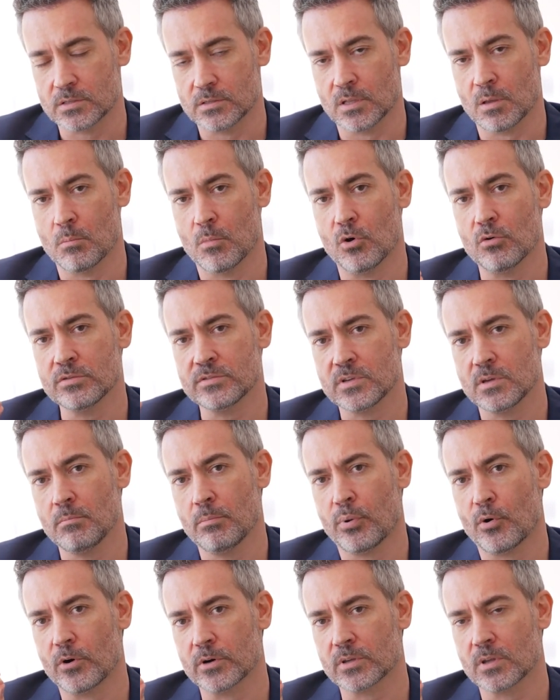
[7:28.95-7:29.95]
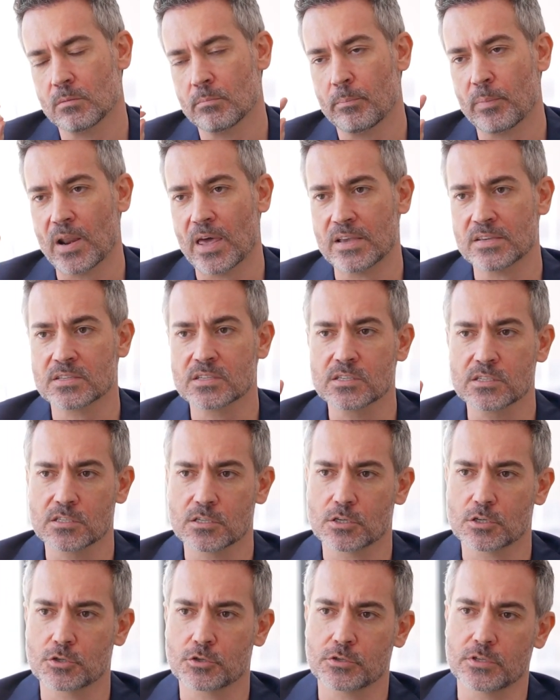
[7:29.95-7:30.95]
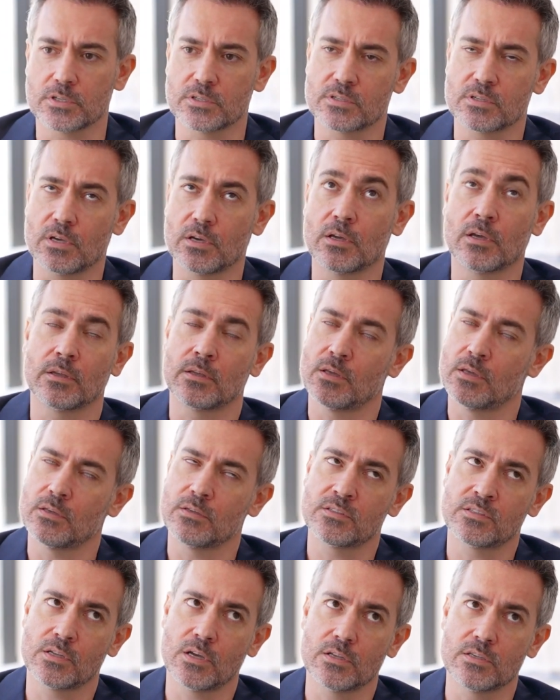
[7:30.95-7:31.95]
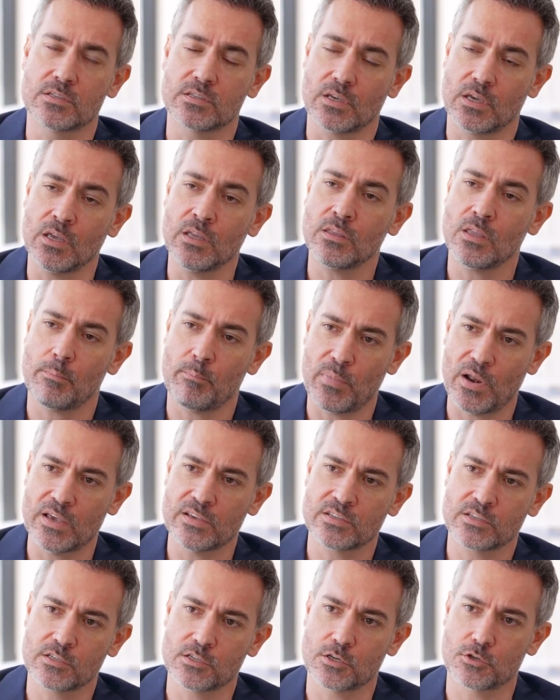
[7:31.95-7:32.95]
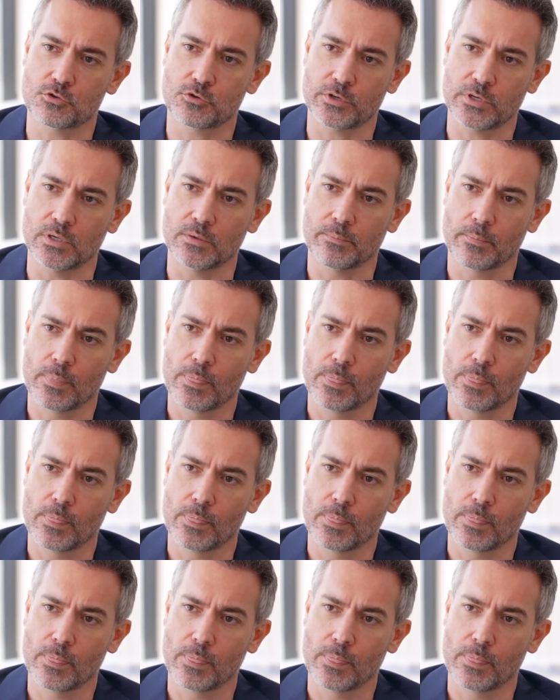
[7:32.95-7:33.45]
The most important plastic surgeries, studies in the plastic surgery,